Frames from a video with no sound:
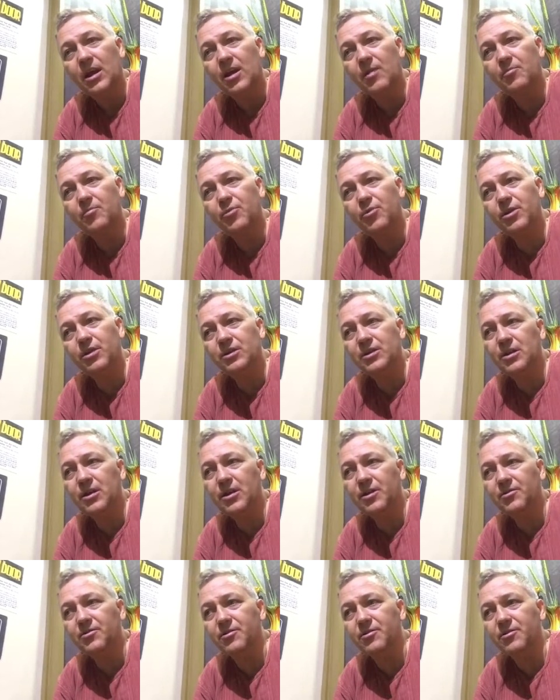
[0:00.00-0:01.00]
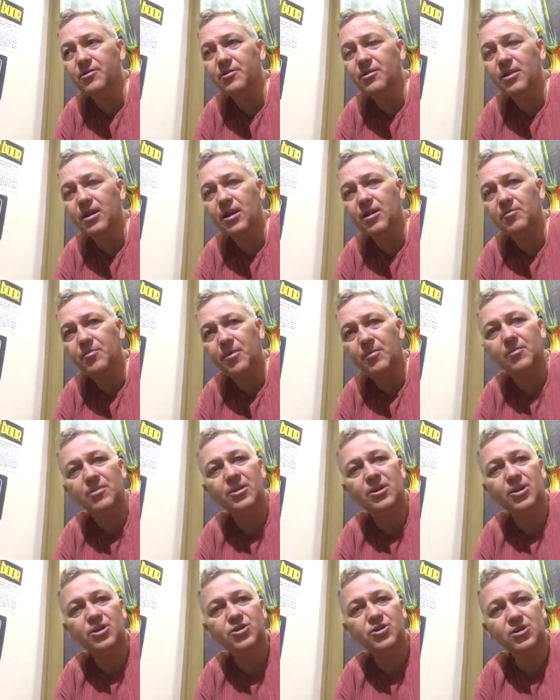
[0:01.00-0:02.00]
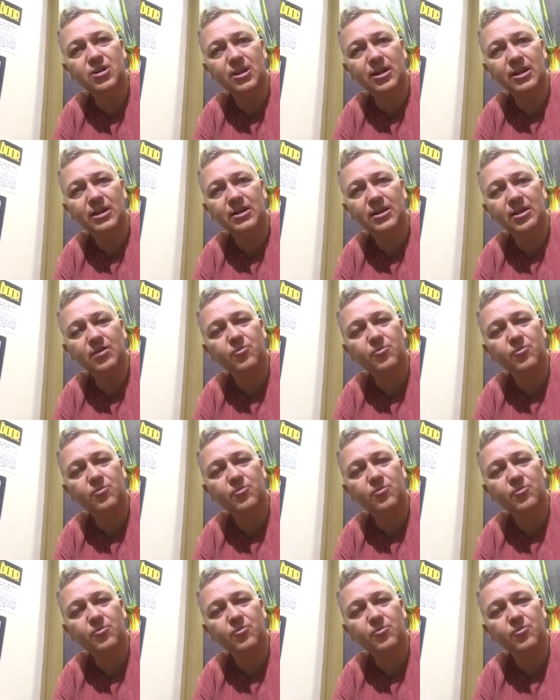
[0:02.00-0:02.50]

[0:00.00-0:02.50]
I'm putting together a publication like that.